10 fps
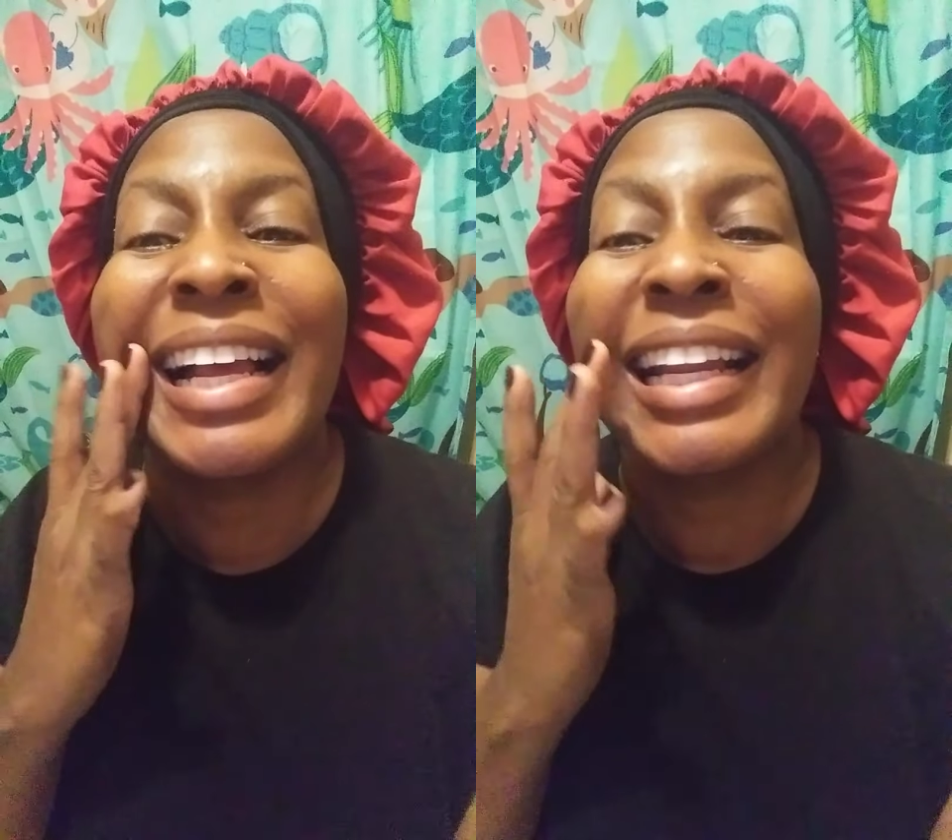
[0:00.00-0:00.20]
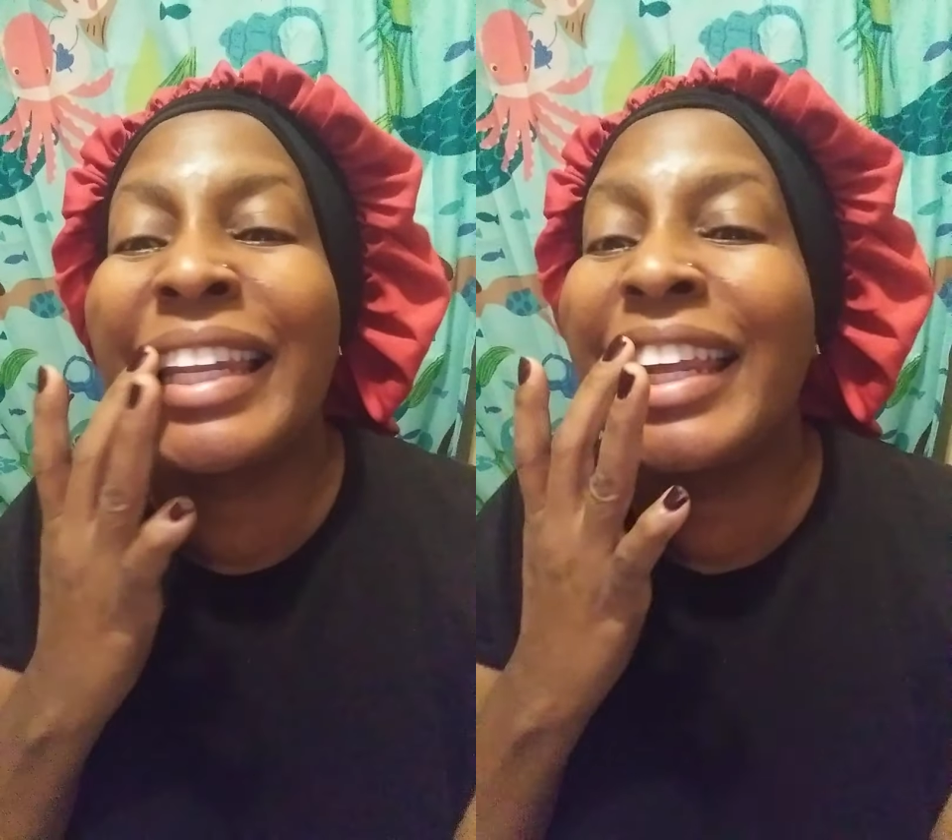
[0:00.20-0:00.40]

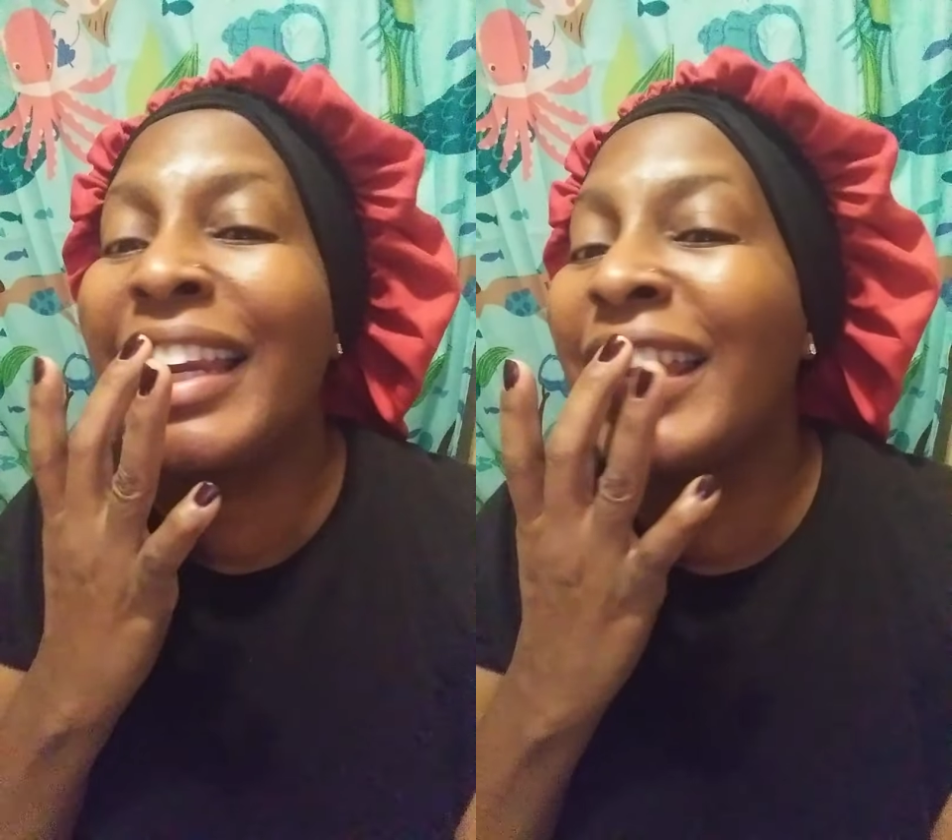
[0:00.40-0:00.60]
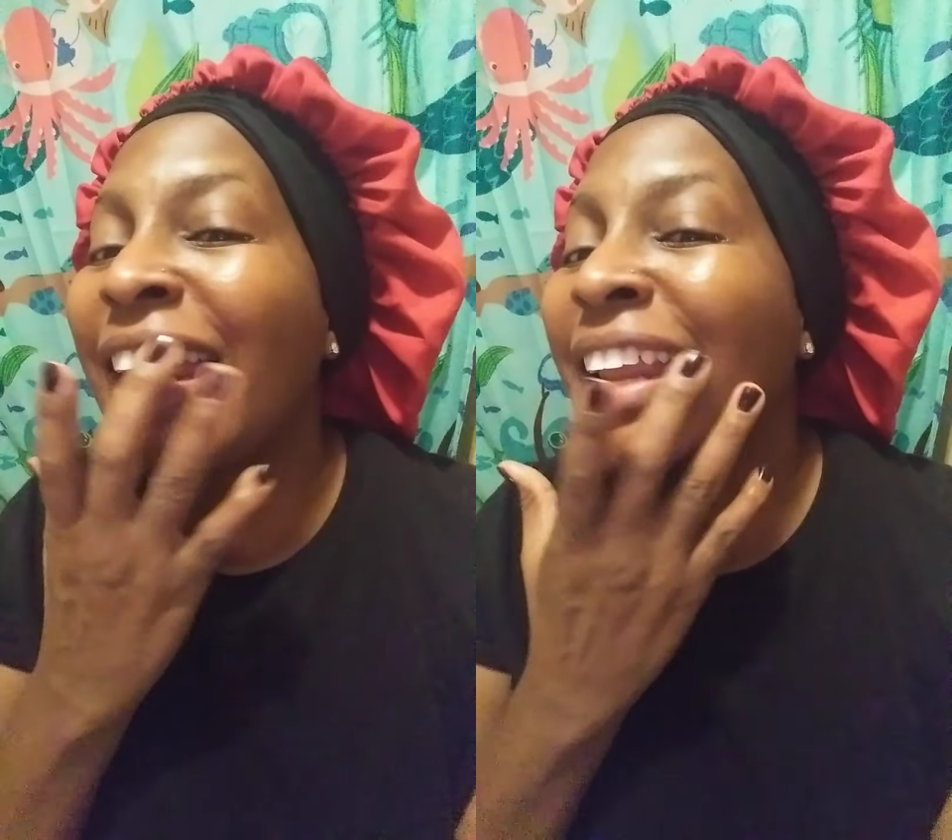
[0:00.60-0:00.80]
I
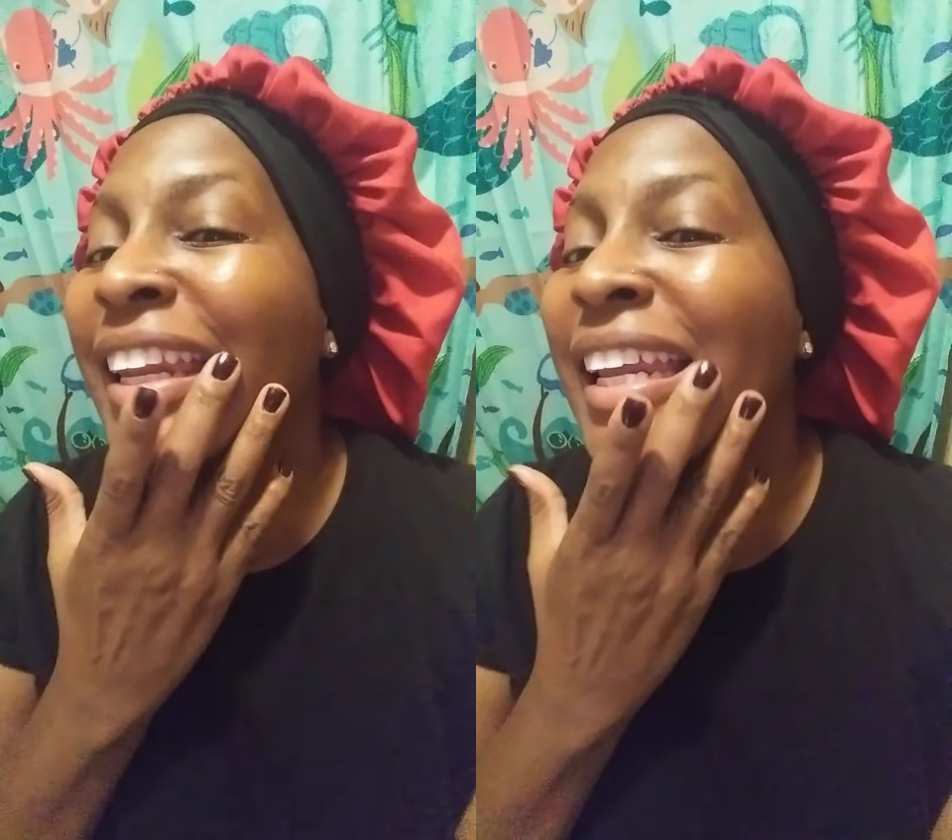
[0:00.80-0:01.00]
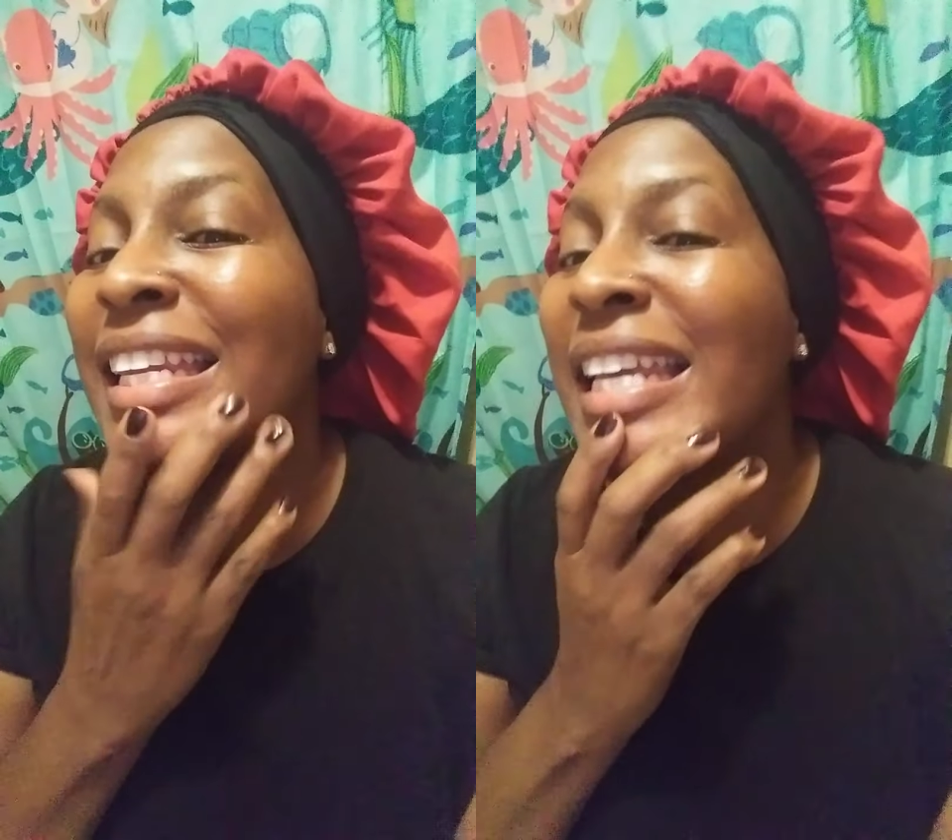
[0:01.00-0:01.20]
think that
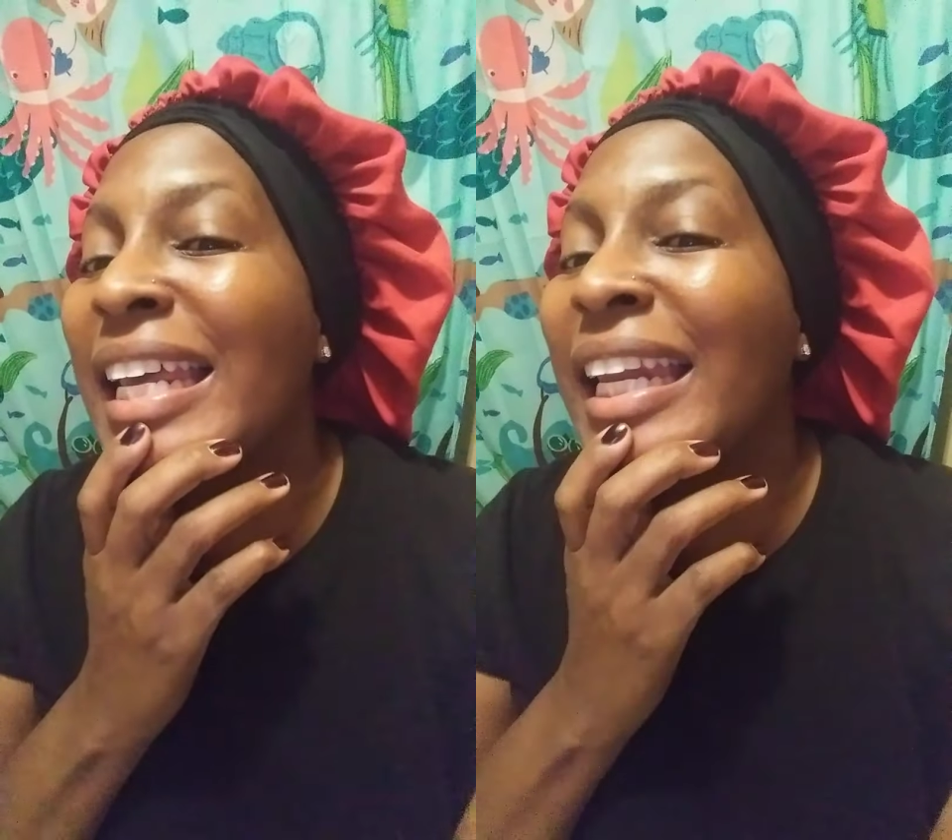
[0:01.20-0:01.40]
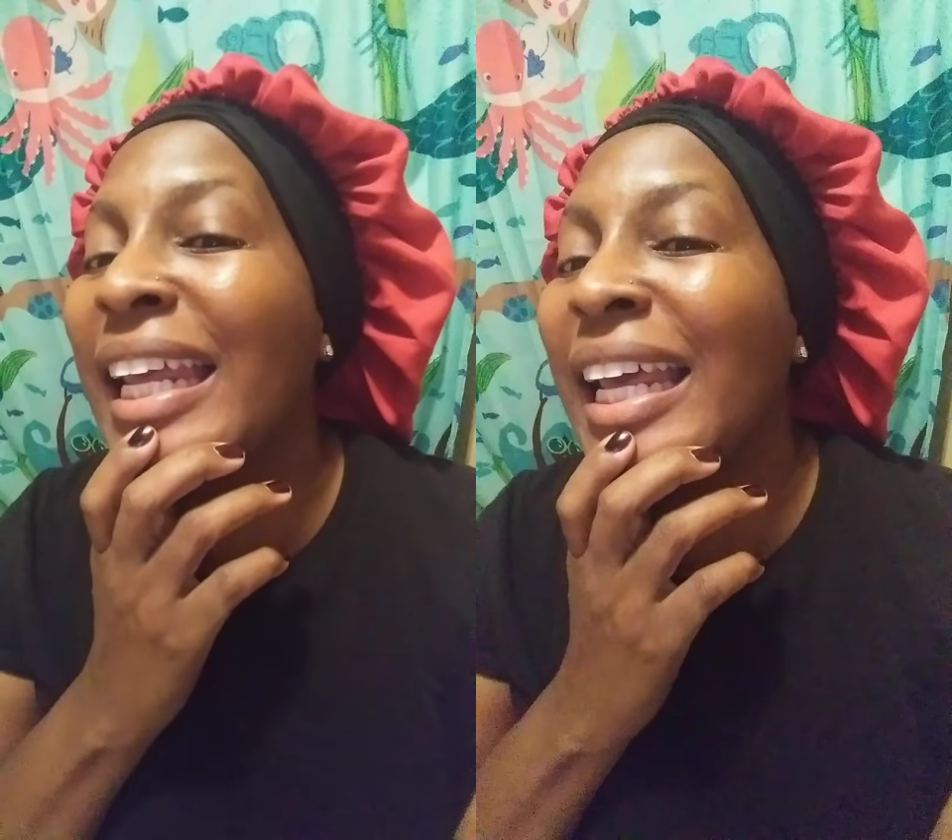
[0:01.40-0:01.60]
they
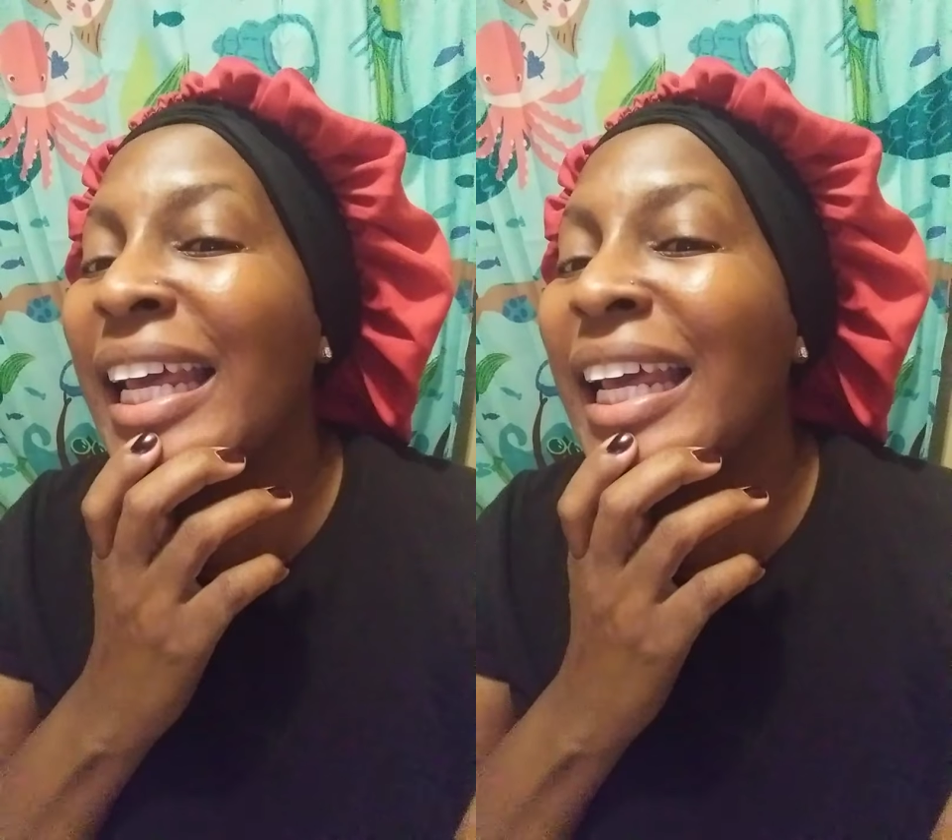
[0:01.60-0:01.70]
did